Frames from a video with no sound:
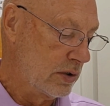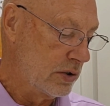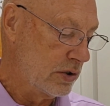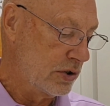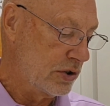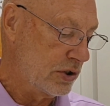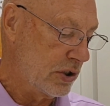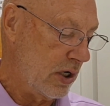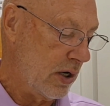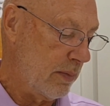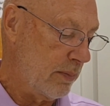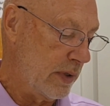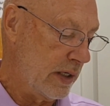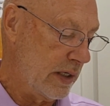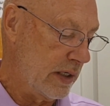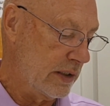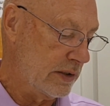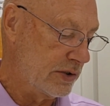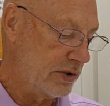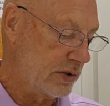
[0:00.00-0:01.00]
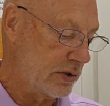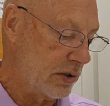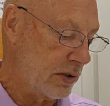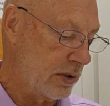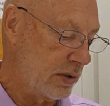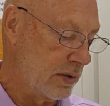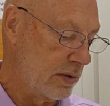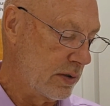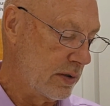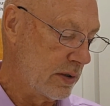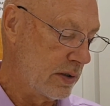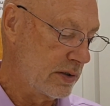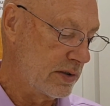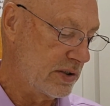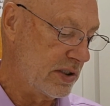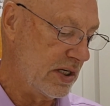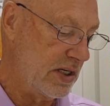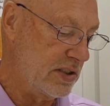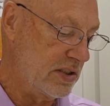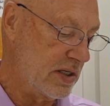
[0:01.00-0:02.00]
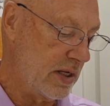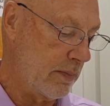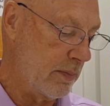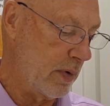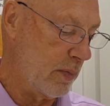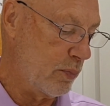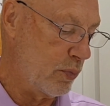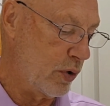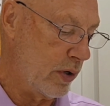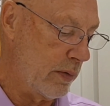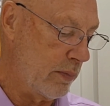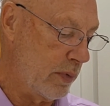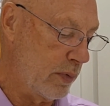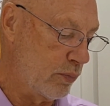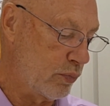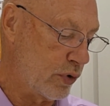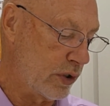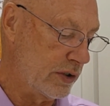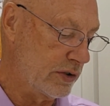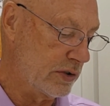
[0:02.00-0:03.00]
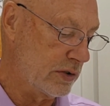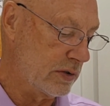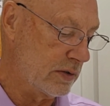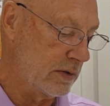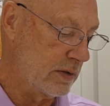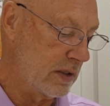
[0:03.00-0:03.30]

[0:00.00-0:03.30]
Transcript: Shalmaneser seized him and put him in prison.